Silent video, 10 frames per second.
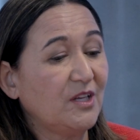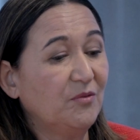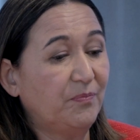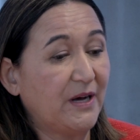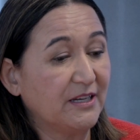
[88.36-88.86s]

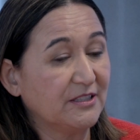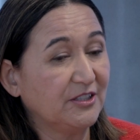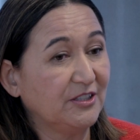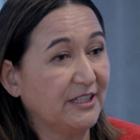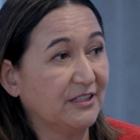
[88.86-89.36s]
but
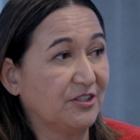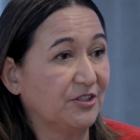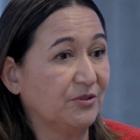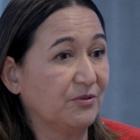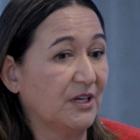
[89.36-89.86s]
you needed
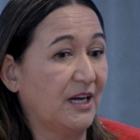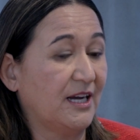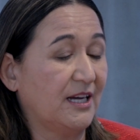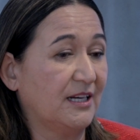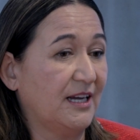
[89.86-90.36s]
to
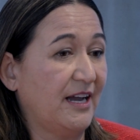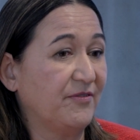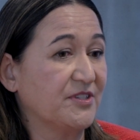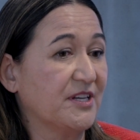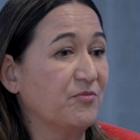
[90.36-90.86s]

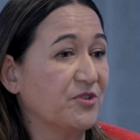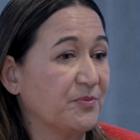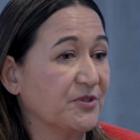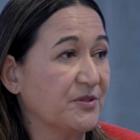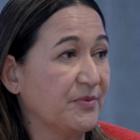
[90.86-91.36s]
have some
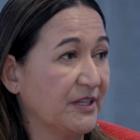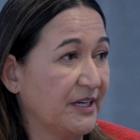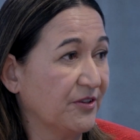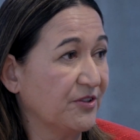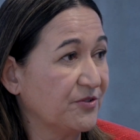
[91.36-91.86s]

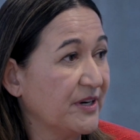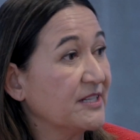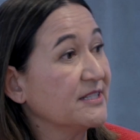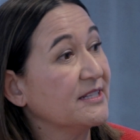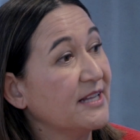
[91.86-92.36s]
responsibility on the
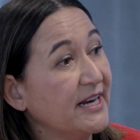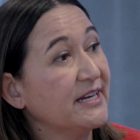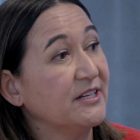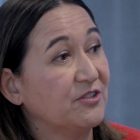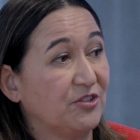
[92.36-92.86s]
directors, and they
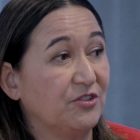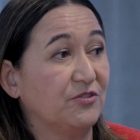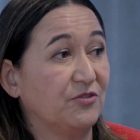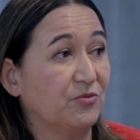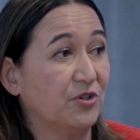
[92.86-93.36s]
needed to do
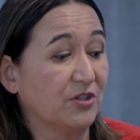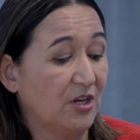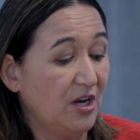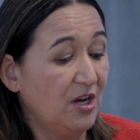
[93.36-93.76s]
some work.